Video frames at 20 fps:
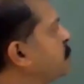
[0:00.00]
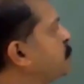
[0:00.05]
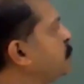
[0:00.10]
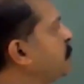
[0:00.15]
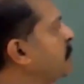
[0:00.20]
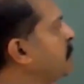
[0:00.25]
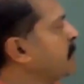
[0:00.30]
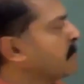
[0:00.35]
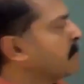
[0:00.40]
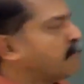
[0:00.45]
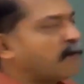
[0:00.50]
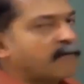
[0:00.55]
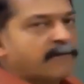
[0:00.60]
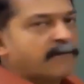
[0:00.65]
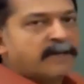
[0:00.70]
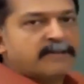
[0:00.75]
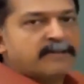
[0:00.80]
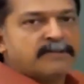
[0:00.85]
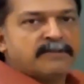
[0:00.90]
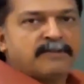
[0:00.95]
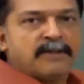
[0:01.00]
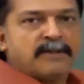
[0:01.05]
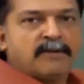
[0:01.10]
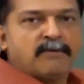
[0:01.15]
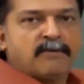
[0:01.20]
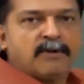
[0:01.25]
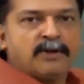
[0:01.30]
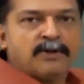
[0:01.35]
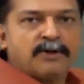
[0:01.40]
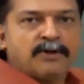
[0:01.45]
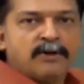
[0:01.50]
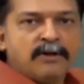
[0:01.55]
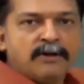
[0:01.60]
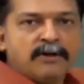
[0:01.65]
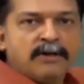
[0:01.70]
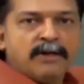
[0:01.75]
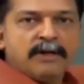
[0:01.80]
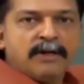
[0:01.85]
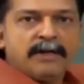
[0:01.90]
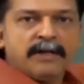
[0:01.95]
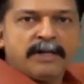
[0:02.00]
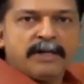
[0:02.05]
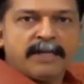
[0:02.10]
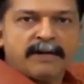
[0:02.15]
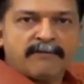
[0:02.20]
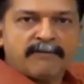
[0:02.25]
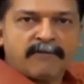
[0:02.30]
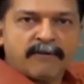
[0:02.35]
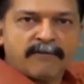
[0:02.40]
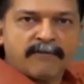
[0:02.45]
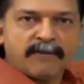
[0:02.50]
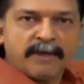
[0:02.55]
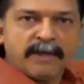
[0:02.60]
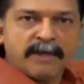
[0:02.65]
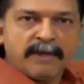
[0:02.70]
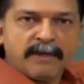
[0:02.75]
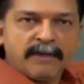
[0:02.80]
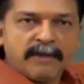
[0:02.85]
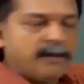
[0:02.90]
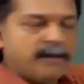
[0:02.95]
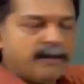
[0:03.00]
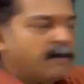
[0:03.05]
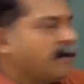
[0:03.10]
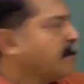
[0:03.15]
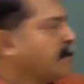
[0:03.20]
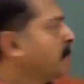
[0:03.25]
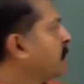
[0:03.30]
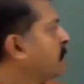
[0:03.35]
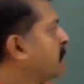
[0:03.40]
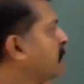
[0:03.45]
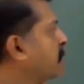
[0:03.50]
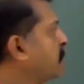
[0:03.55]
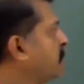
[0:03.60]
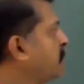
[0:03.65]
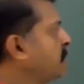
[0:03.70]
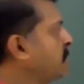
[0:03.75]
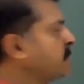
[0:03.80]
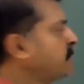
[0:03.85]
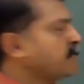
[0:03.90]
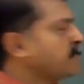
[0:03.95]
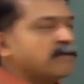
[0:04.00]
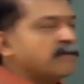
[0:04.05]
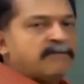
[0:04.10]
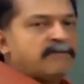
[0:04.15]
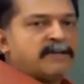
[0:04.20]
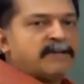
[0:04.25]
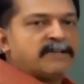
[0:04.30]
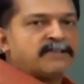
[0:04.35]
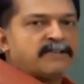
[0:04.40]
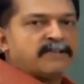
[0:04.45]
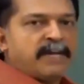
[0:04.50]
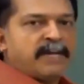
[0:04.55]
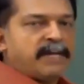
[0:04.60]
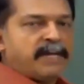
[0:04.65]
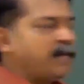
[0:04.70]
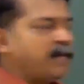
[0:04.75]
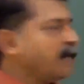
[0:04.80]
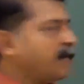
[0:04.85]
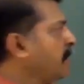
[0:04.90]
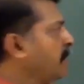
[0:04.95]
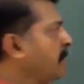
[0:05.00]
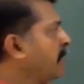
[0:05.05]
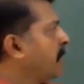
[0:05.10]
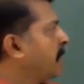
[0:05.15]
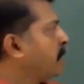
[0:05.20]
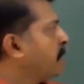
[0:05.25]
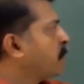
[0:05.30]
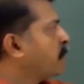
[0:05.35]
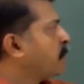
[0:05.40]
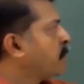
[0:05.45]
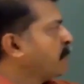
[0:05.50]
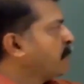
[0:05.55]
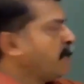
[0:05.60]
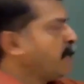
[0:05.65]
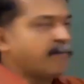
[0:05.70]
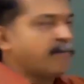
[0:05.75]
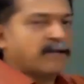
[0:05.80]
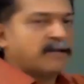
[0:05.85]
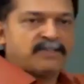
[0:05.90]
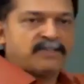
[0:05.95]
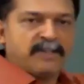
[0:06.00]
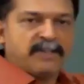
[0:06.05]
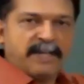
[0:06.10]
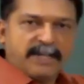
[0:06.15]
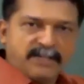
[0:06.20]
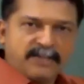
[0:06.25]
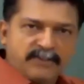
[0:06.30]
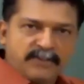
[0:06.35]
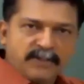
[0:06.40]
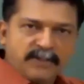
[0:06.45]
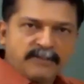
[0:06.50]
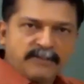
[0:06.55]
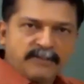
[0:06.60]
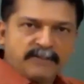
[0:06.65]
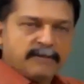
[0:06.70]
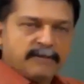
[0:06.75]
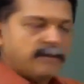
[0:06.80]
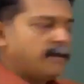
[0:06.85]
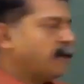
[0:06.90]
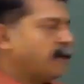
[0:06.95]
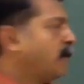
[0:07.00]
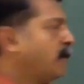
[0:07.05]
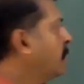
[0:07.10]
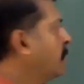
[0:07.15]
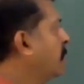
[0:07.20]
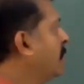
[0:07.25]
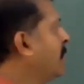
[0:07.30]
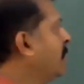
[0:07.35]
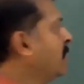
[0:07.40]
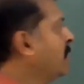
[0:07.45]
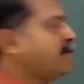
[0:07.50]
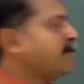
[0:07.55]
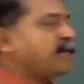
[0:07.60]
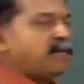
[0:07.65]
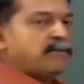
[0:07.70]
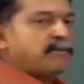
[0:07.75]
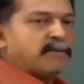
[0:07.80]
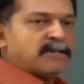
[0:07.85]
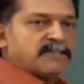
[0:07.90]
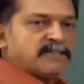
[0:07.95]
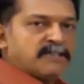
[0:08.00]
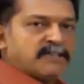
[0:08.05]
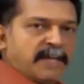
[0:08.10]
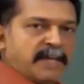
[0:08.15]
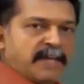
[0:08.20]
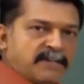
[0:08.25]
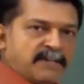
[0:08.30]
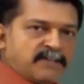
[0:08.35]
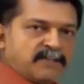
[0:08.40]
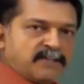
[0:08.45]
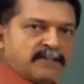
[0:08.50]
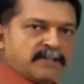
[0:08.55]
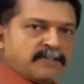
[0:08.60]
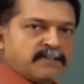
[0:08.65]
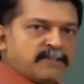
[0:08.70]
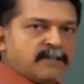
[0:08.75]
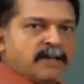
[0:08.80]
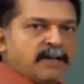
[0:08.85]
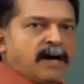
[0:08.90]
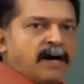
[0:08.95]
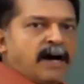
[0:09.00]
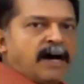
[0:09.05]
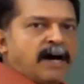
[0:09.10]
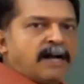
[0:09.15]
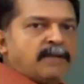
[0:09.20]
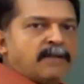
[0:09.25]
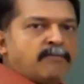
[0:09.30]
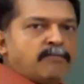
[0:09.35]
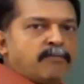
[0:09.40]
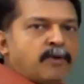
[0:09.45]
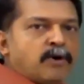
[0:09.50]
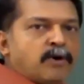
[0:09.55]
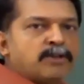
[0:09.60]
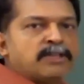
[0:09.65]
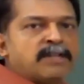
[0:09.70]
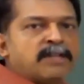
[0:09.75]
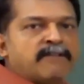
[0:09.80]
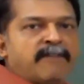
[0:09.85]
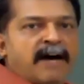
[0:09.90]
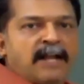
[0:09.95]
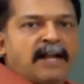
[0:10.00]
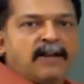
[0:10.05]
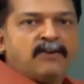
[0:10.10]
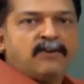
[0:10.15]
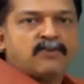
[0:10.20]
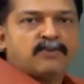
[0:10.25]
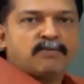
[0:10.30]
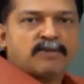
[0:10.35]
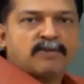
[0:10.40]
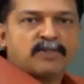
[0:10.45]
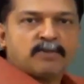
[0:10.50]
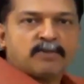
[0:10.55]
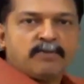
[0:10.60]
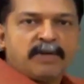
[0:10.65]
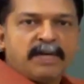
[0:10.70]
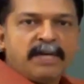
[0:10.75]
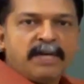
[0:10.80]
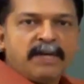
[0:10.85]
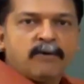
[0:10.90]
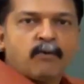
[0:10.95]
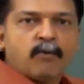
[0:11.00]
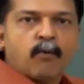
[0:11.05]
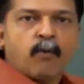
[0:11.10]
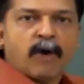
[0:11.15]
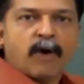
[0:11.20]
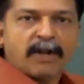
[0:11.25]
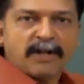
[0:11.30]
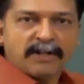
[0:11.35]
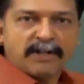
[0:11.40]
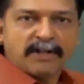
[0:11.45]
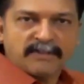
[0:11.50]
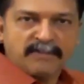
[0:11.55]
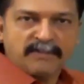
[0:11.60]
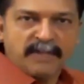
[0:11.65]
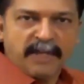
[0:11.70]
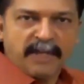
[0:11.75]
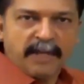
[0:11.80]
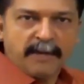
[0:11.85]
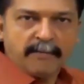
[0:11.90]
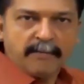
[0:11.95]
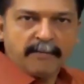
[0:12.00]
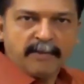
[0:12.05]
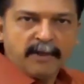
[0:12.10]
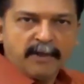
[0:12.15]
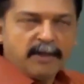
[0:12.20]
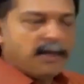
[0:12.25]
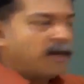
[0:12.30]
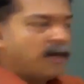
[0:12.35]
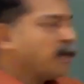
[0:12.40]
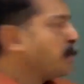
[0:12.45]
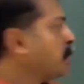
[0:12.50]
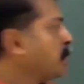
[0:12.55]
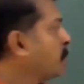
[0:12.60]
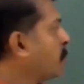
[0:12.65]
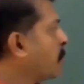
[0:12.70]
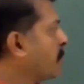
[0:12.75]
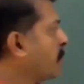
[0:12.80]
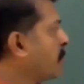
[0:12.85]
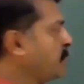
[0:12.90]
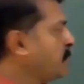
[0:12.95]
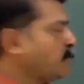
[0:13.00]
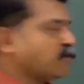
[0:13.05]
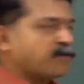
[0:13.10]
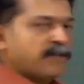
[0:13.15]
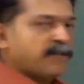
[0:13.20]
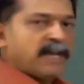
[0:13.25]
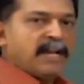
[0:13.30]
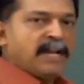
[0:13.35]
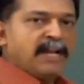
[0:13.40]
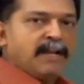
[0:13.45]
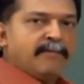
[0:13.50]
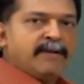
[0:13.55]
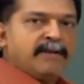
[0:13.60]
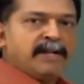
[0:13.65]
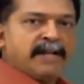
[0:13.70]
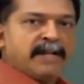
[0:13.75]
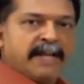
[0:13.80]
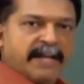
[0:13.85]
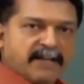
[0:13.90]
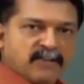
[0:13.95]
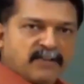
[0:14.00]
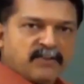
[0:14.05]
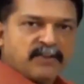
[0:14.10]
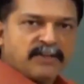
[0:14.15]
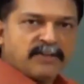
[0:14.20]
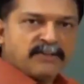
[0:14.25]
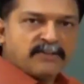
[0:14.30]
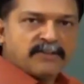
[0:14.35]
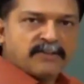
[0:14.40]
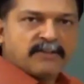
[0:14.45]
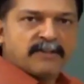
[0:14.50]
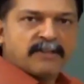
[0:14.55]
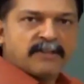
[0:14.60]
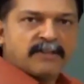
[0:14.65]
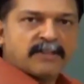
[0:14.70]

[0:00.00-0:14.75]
to A, f of x is equal to f of A. That means we are saying f of A must exist, limit must exist, and both the values must be one and the same. The moment you say limit exists,